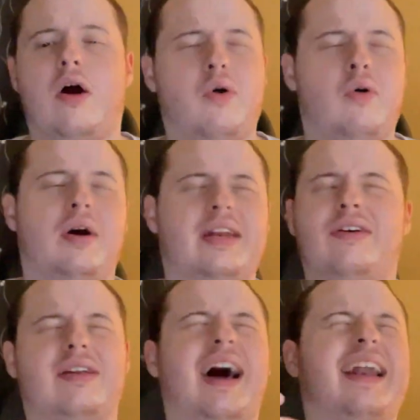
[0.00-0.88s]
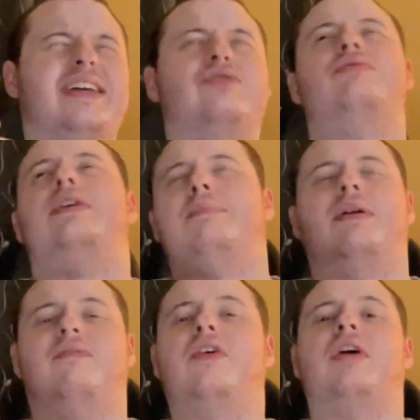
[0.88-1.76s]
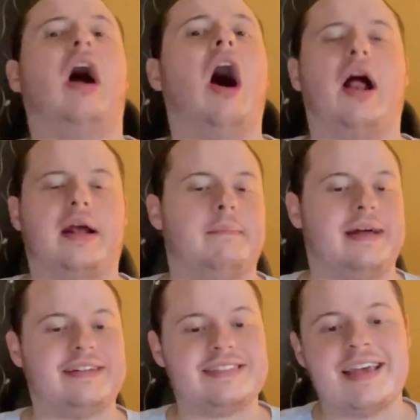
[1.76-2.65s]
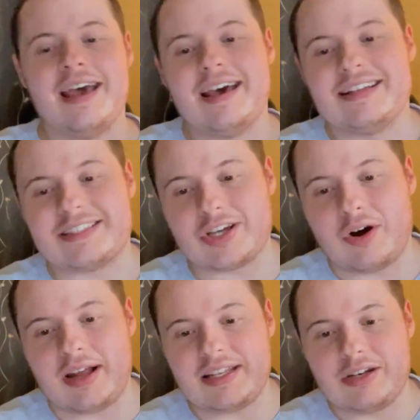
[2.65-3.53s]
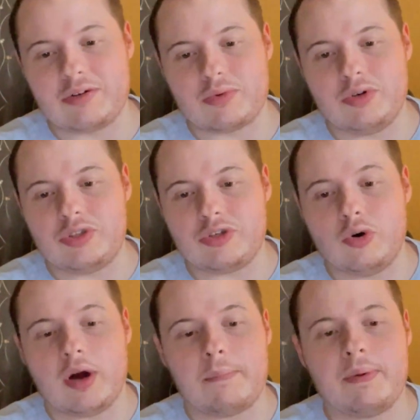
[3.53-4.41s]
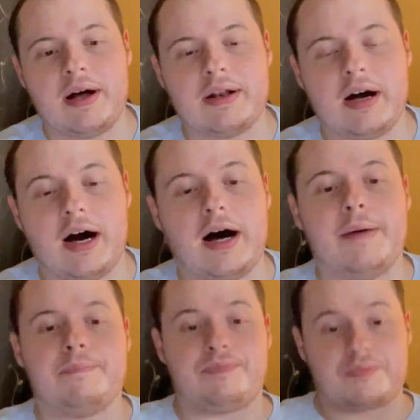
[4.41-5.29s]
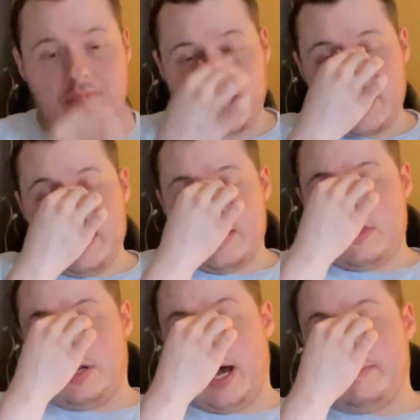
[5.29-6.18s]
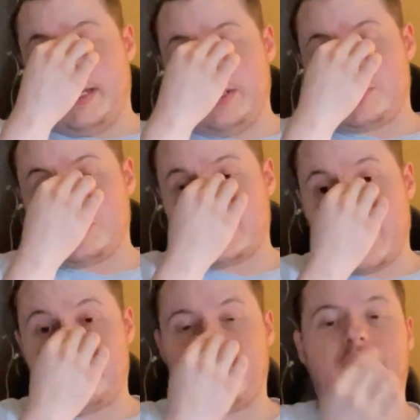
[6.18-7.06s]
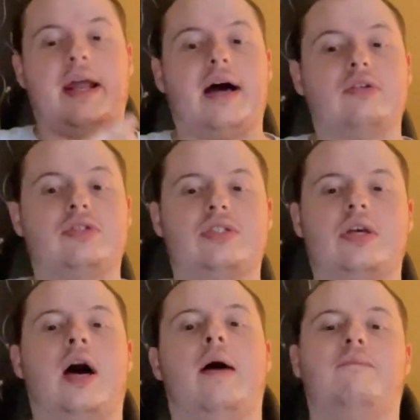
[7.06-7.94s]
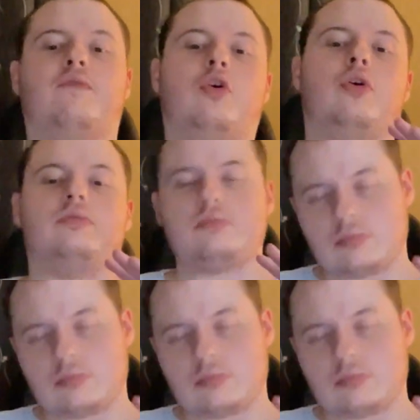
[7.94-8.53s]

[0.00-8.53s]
Oh, wait, no, not interesting, but very odd, I meant. So I didn't really do it, but the nominations have been announced for